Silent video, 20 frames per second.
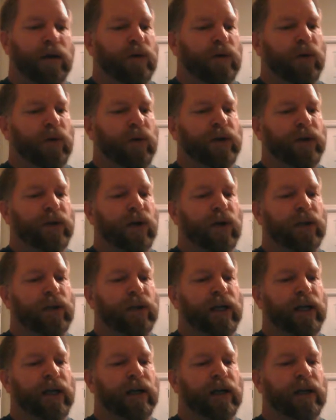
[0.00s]

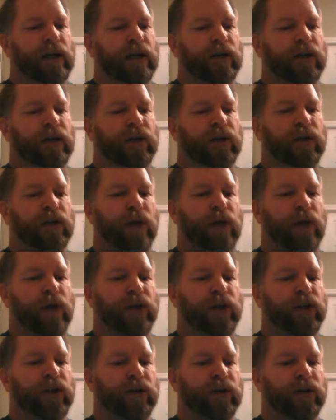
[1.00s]
resulting in a
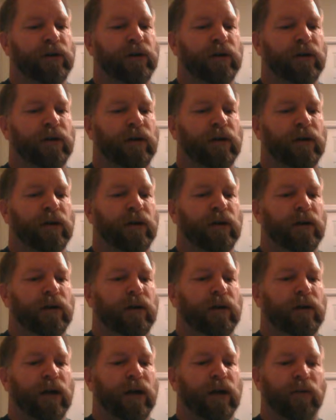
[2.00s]
situation
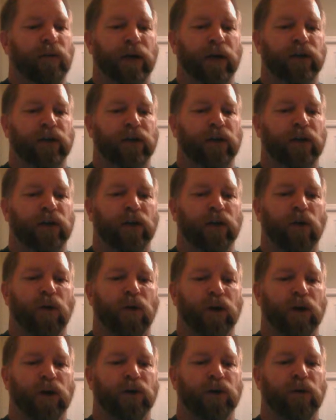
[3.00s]
in which you
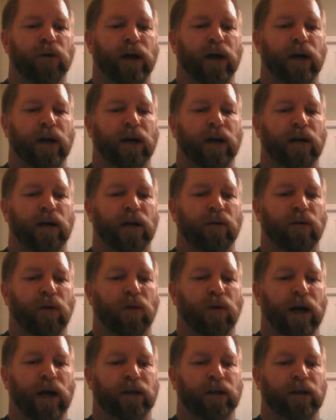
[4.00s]
are doing
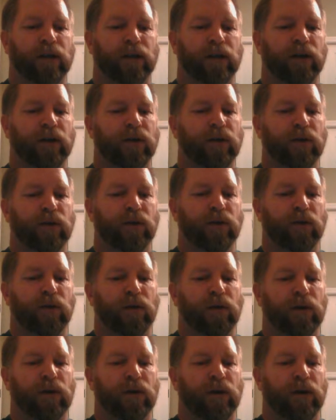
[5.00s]
what you do
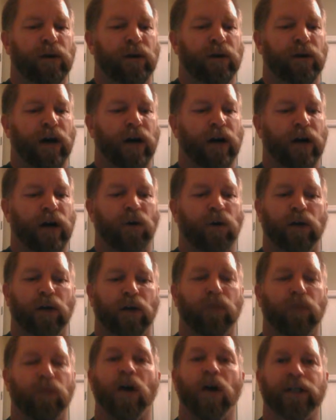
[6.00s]
not
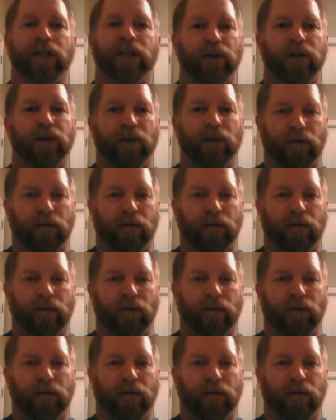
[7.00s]
wholly want to do.